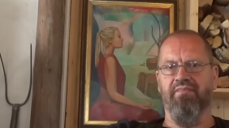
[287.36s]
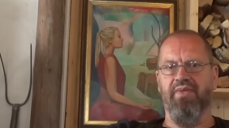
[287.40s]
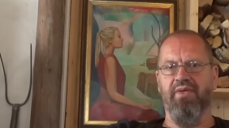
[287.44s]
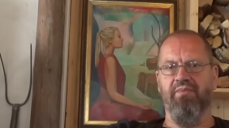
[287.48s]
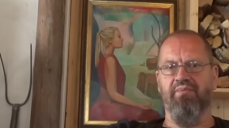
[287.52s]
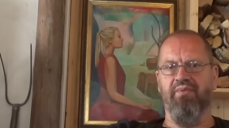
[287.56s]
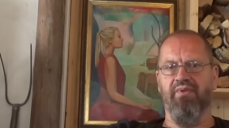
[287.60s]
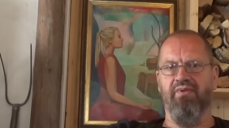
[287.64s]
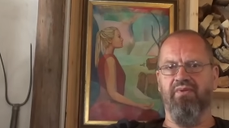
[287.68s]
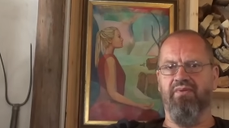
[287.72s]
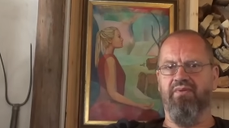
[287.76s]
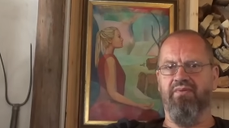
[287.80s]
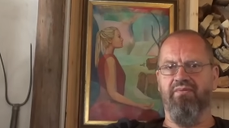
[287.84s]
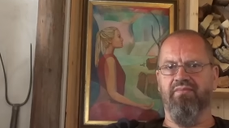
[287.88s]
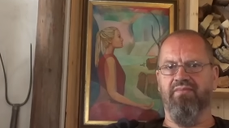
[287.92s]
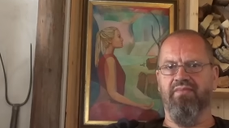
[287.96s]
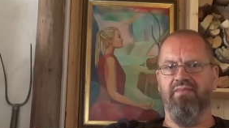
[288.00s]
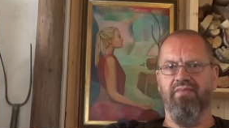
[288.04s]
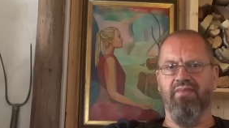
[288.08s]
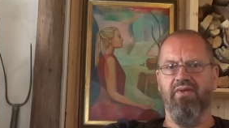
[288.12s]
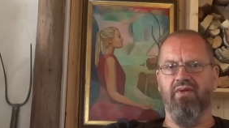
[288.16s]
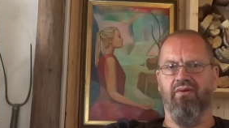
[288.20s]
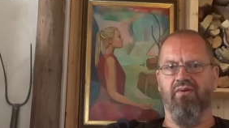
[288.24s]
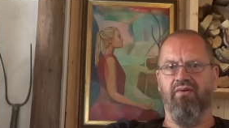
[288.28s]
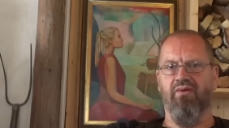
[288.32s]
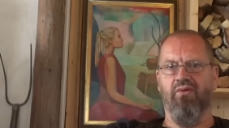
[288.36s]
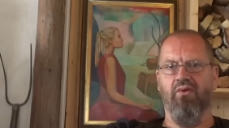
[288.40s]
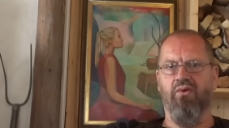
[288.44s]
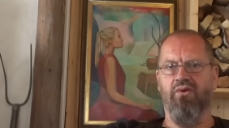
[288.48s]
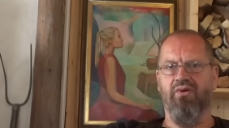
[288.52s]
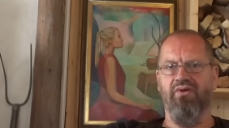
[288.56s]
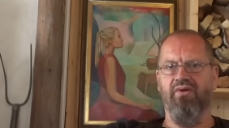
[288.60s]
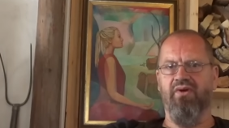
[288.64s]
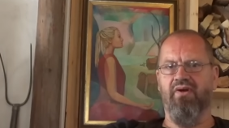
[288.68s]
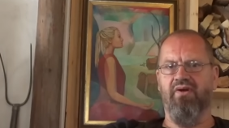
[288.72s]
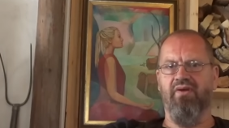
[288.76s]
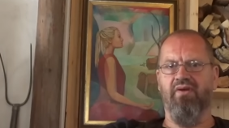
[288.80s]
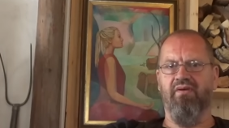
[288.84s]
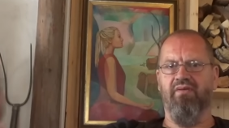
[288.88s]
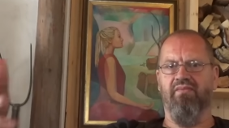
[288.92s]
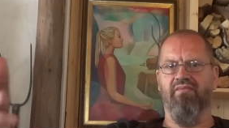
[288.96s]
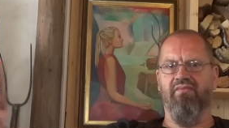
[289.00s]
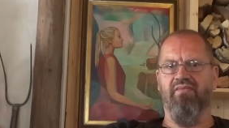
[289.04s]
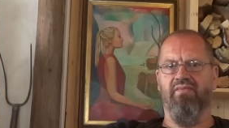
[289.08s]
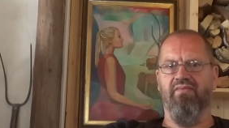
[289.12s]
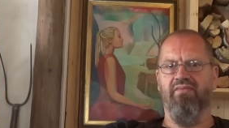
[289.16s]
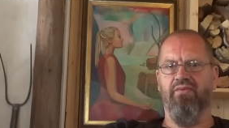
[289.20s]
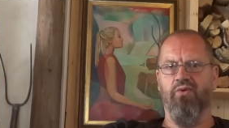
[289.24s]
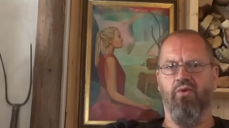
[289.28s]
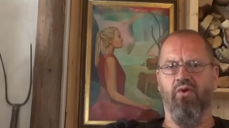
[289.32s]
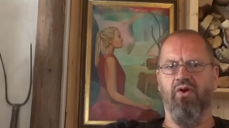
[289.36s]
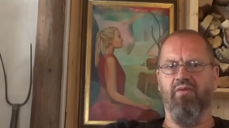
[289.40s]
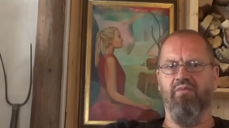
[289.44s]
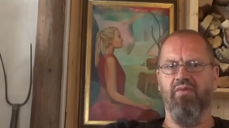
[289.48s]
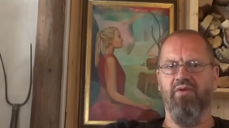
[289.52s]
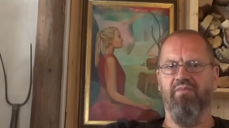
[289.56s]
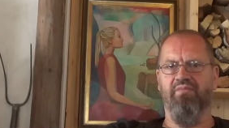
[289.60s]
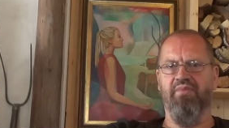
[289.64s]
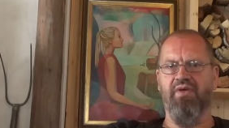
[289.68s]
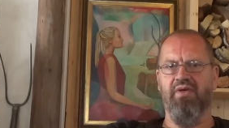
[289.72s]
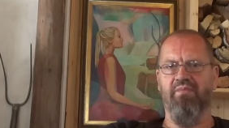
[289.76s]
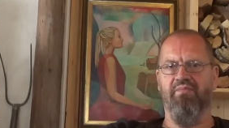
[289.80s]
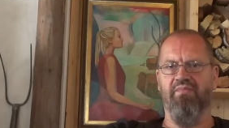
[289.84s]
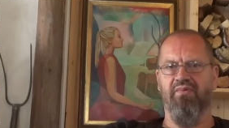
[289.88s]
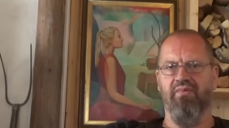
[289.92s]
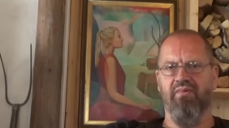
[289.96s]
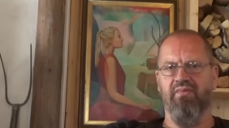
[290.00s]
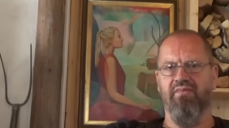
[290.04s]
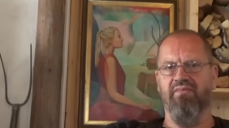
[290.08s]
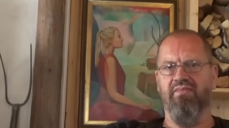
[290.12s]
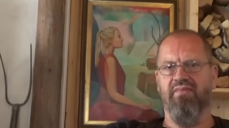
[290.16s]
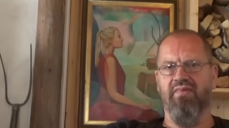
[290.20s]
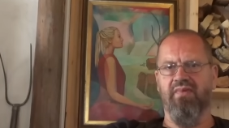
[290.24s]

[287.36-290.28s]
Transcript: people, you know, ordinary, normal people.